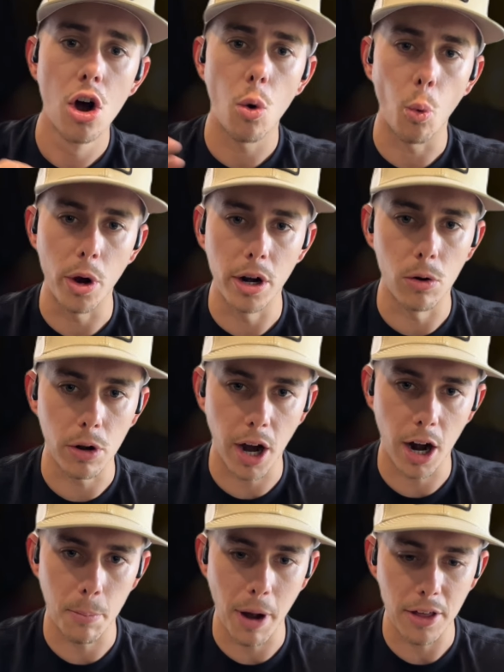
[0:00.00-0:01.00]
We don't
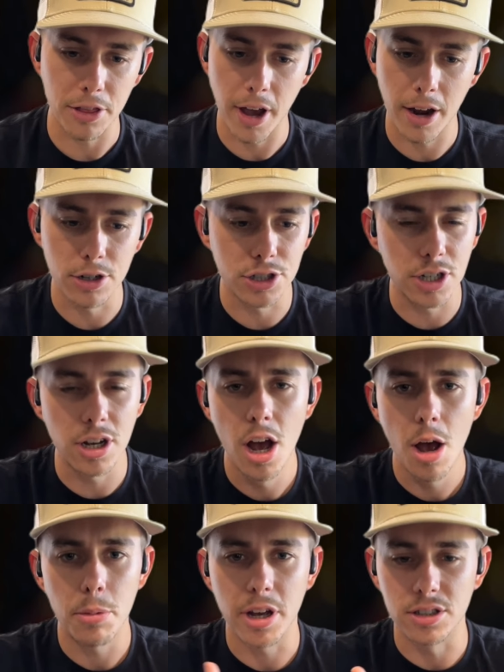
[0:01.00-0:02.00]
care about the energy,
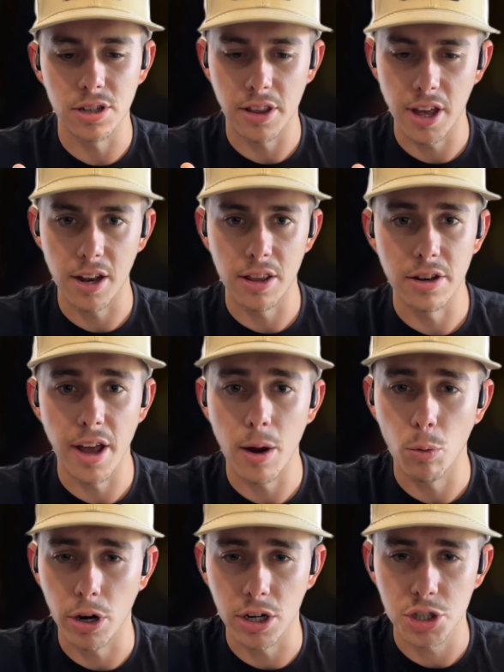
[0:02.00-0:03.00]
because at the end of the day,
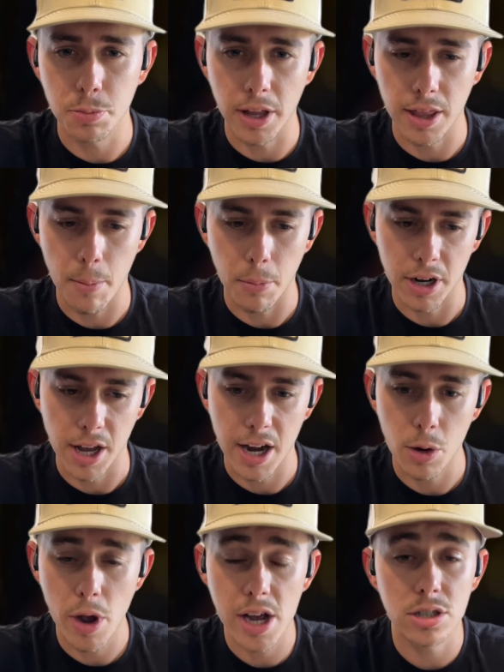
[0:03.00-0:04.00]
we're going to spend that money
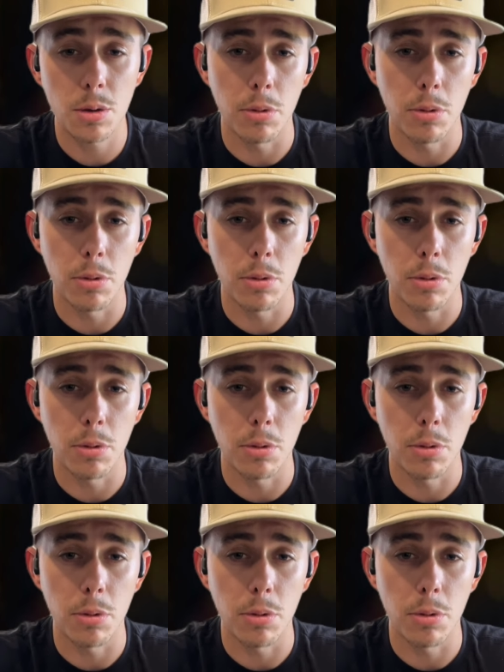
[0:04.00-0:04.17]
anyways,